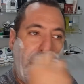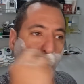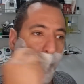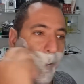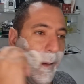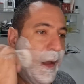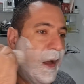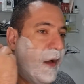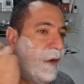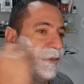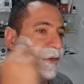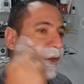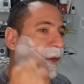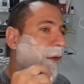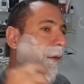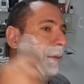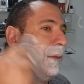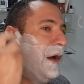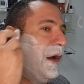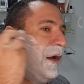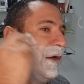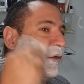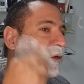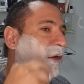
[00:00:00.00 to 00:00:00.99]
After the
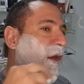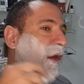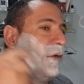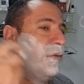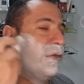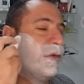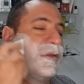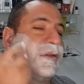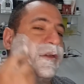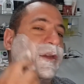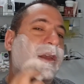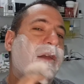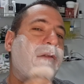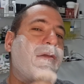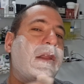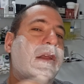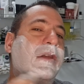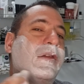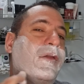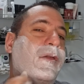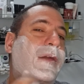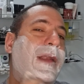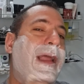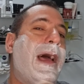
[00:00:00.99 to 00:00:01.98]
master had received
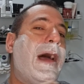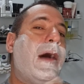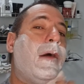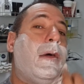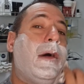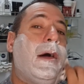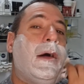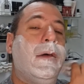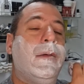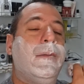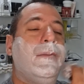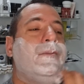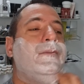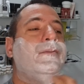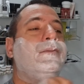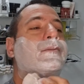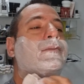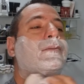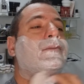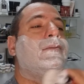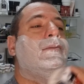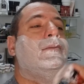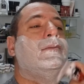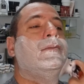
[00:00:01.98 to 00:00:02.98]
this flower,
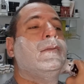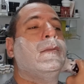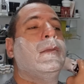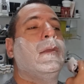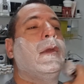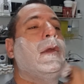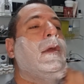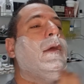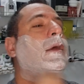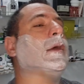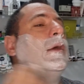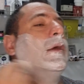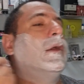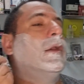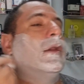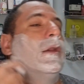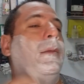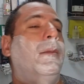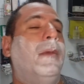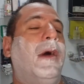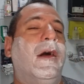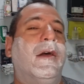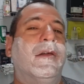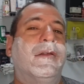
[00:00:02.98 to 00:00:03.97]

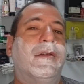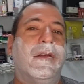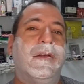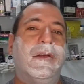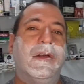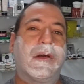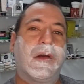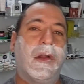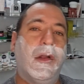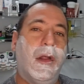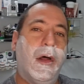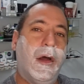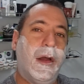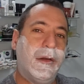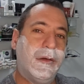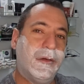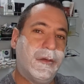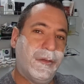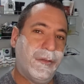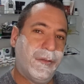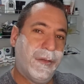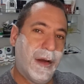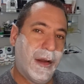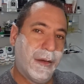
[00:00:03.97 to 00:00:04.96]
the master declined
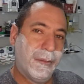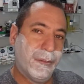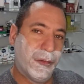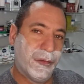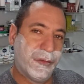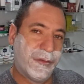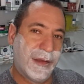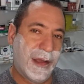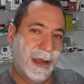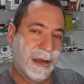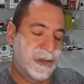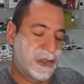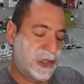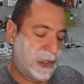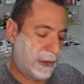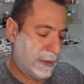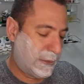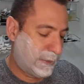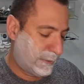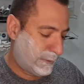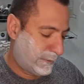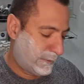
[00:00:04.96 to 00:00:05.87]
to fight Musashi.